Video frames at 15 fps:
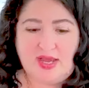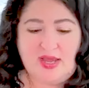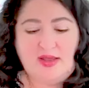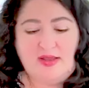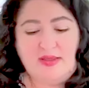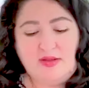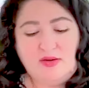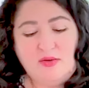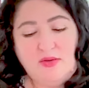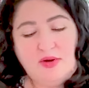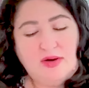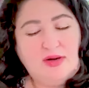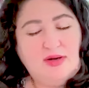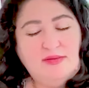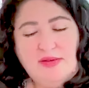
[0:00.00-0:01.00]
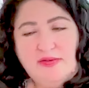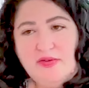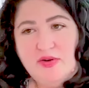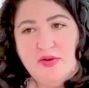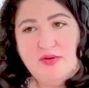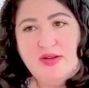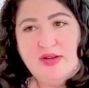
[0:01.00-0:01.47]
and or if
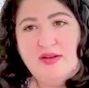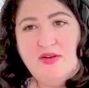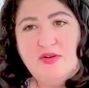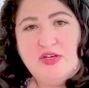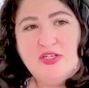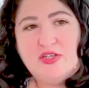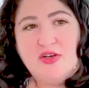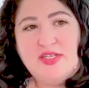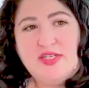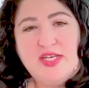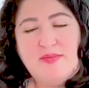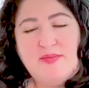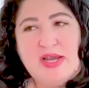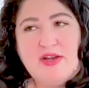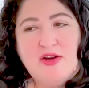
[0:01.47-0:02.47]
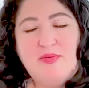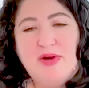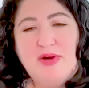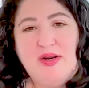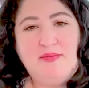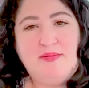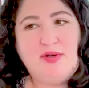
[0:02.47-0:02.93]
you don't, you can just go to
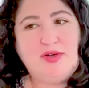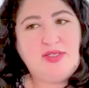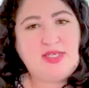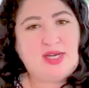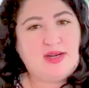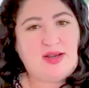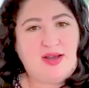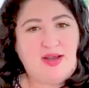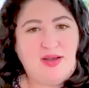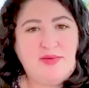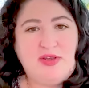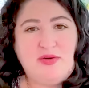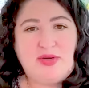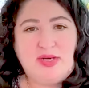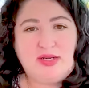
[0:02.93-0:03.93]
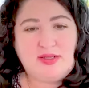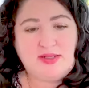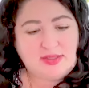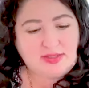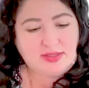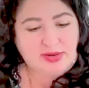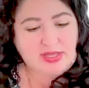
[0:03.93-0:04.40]
takebackyourbrainbook.com and you can
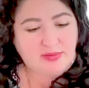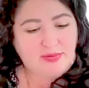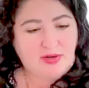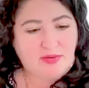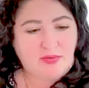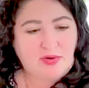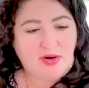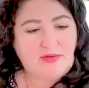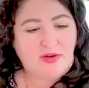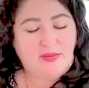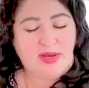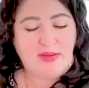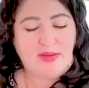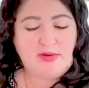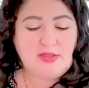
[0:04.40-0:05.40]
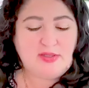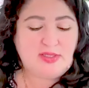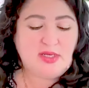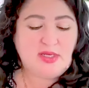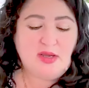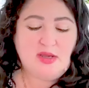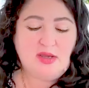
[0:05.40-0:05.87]
click to buy the book wherever you buy
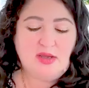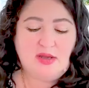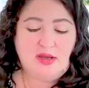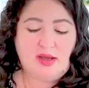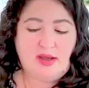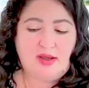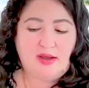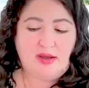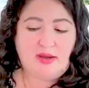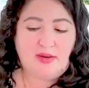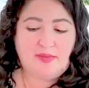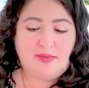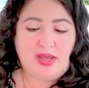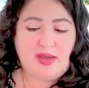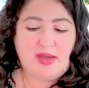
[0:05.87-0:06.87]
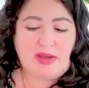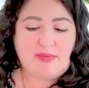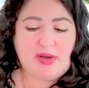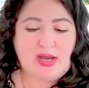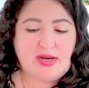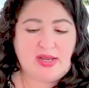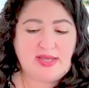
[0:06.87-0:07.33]
books. And my
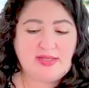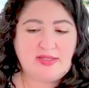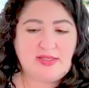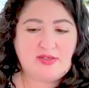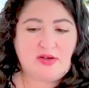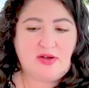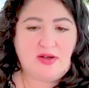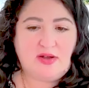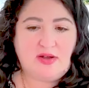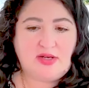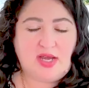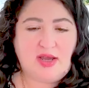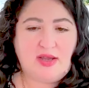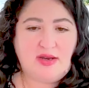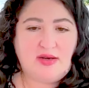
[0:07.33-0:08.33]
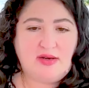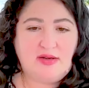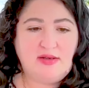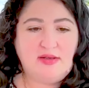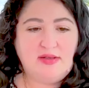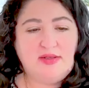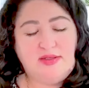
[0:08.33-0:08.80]
podcast is called UnF